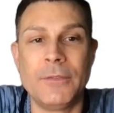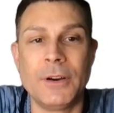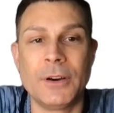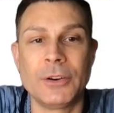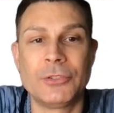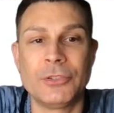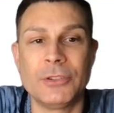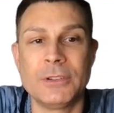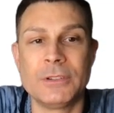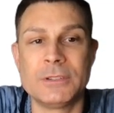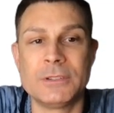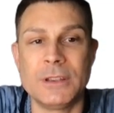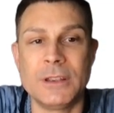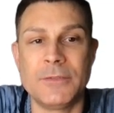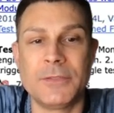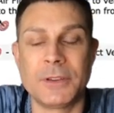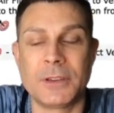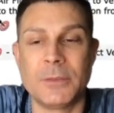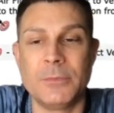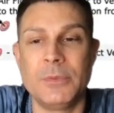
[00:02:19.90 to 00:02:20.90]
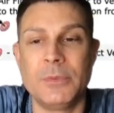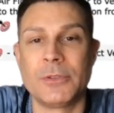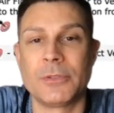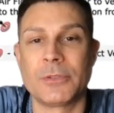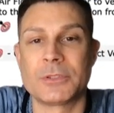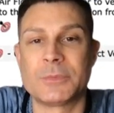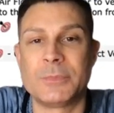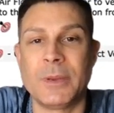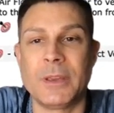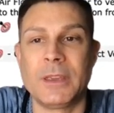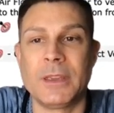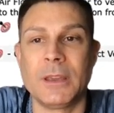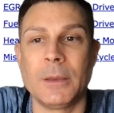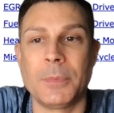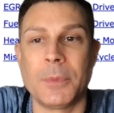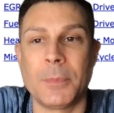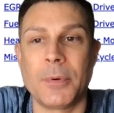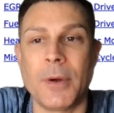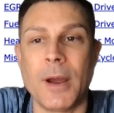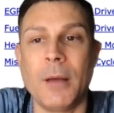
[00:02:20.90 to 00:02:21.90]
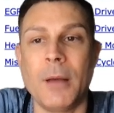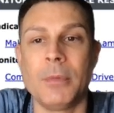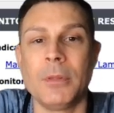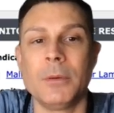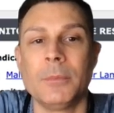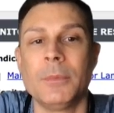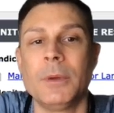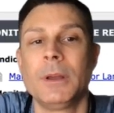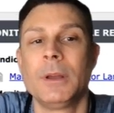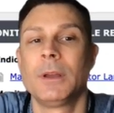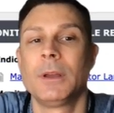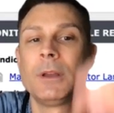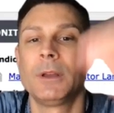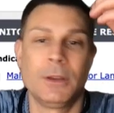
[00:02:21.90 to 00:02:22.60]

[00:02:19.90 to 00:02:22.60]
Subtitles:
functions if the computer is picking up the problem.